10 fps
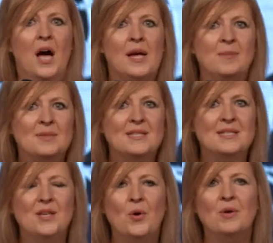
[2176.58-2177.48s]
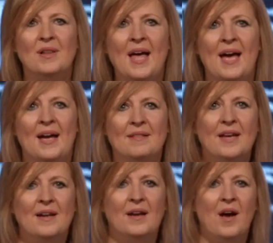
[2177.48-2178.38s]
I am so glad
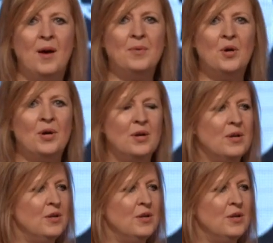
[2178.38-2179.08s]
that I'm not,